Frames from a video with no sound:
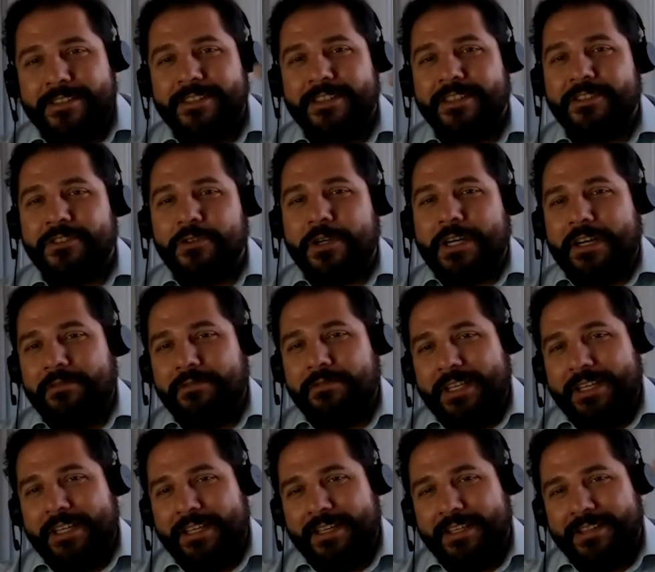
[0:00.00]
you have
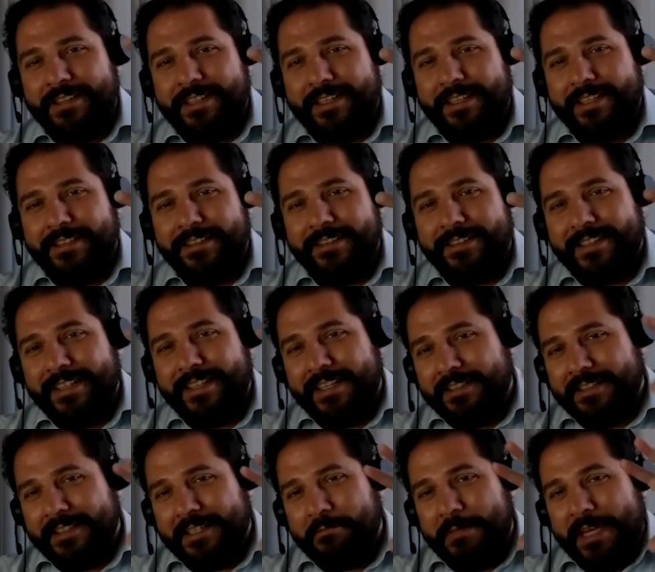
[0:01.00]

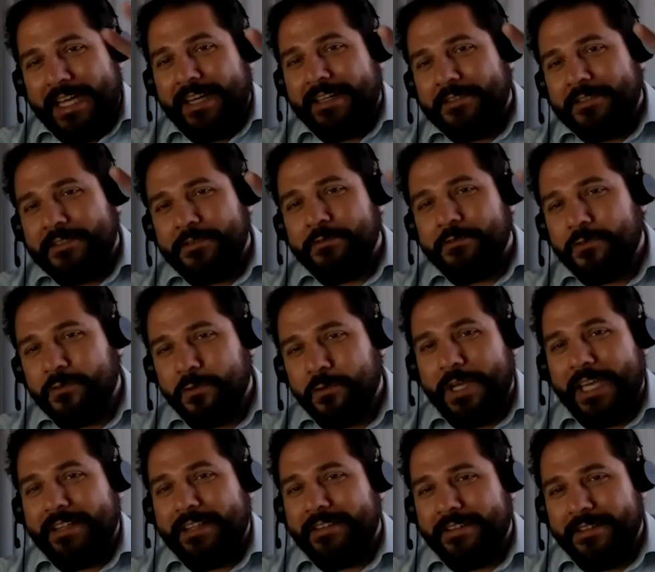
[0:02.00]
the mechanisms to
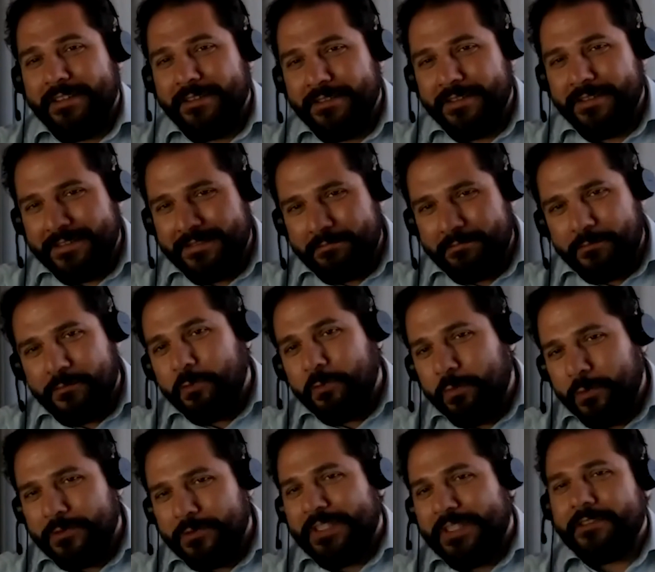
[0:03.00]
get to
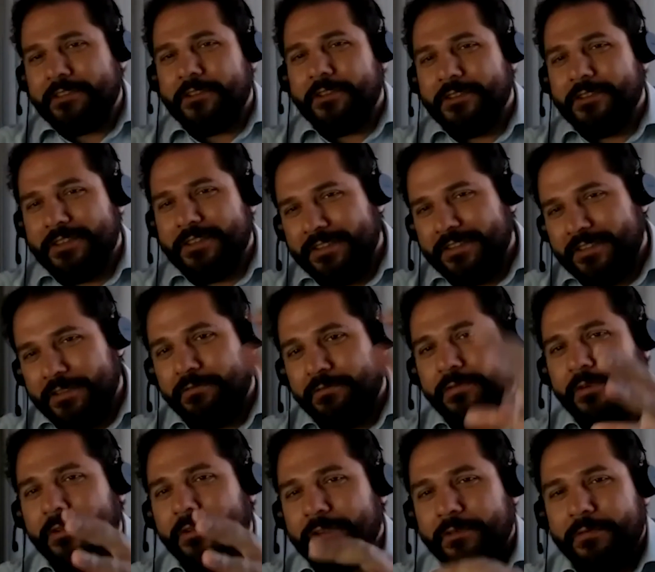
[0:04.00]
put that content in
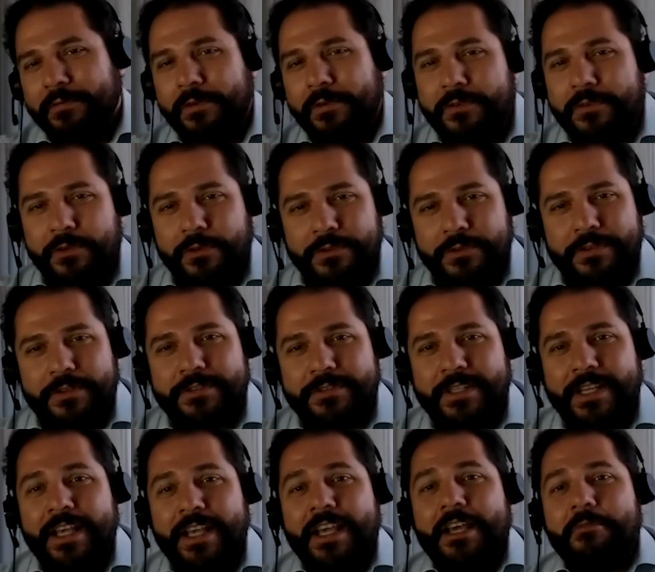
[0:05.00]
front of your users,
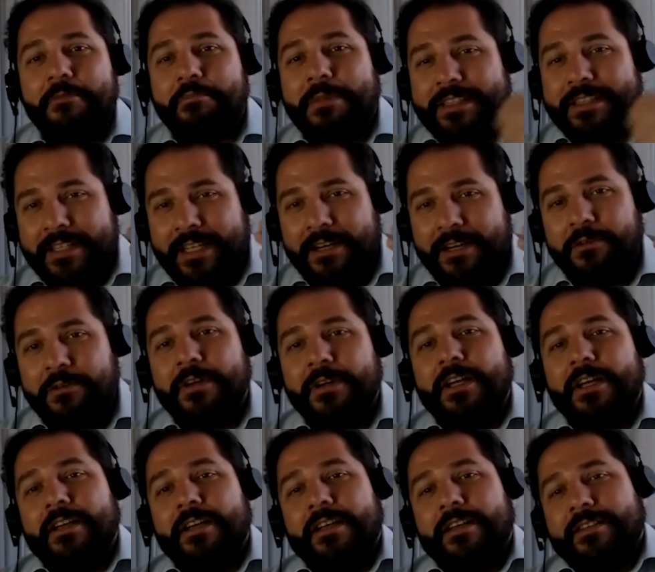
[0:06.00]
but now
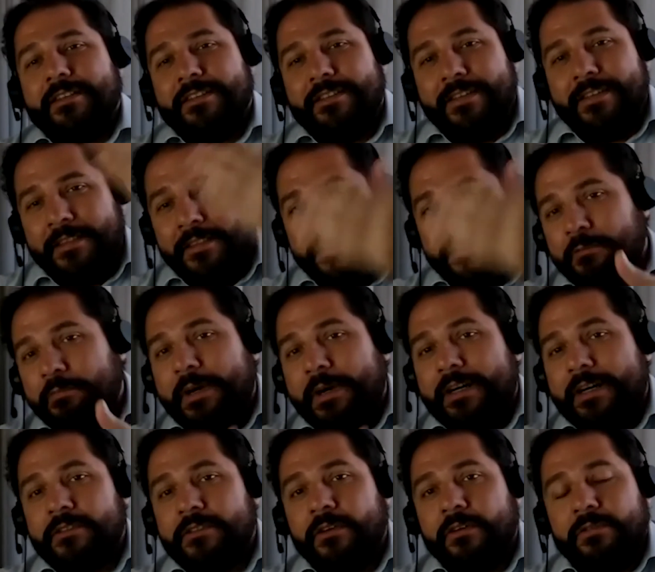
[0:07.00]
the third
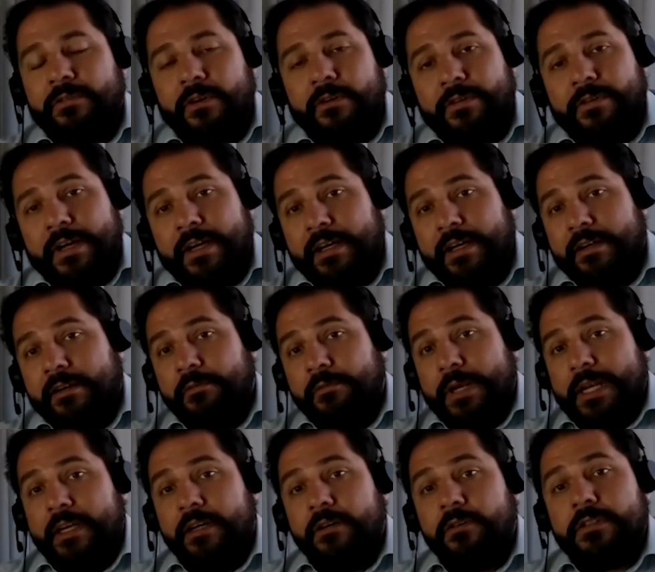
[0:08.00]
part of a
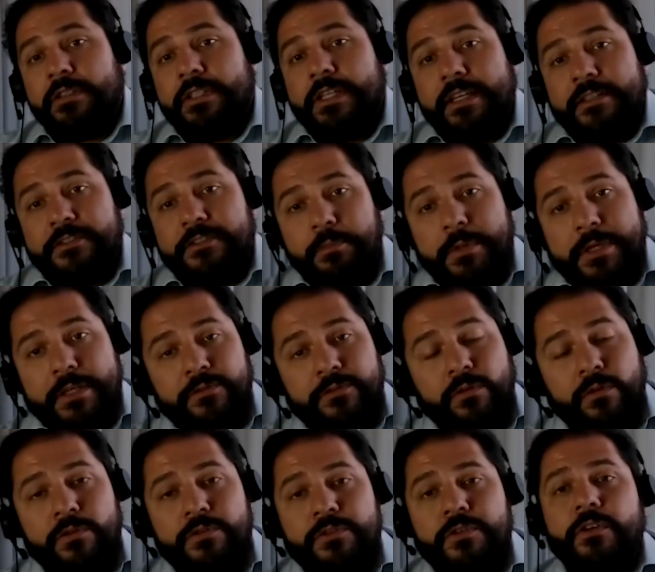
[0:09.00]
really good DXP
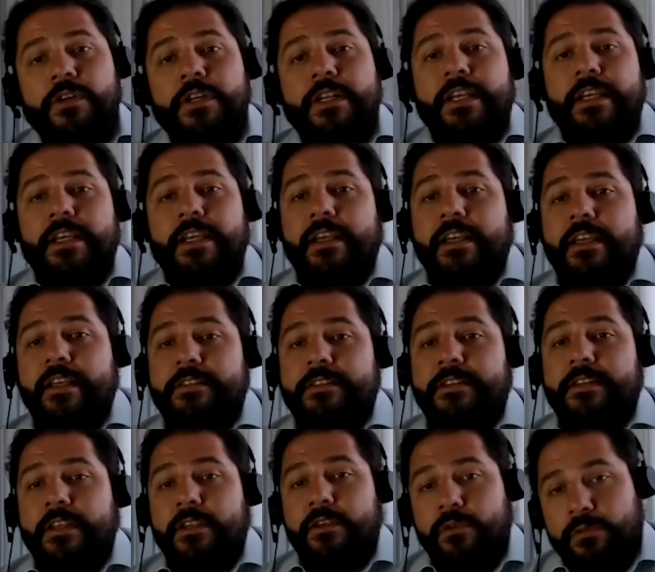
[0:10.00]
solution is
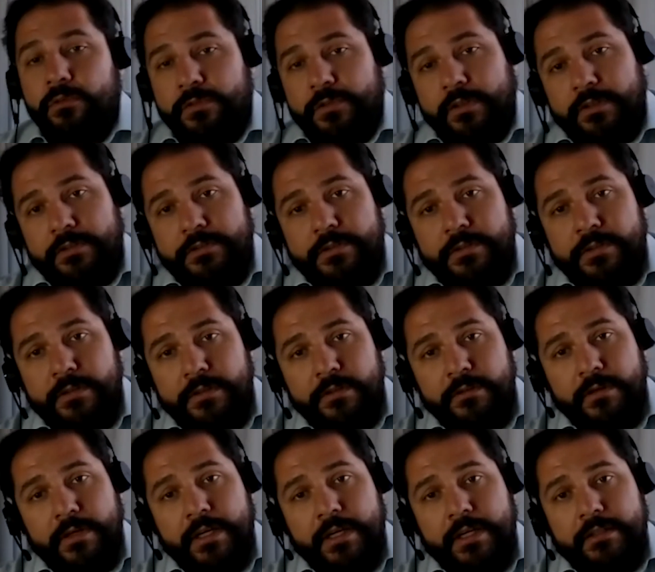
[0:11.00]
the users,
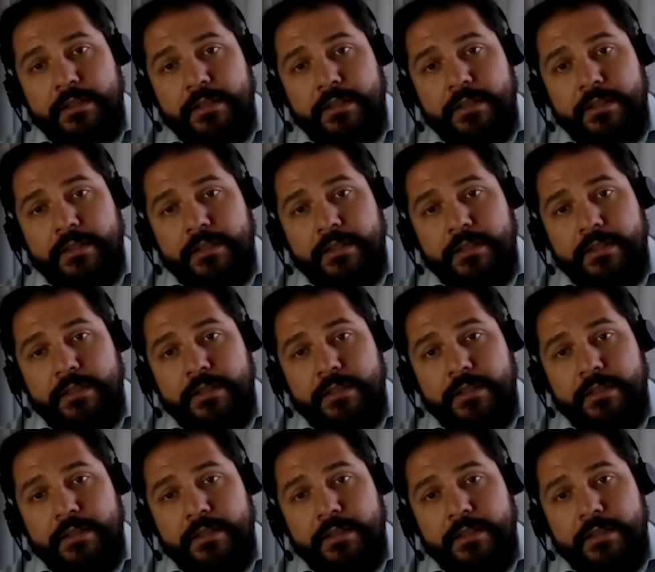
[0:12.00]
right?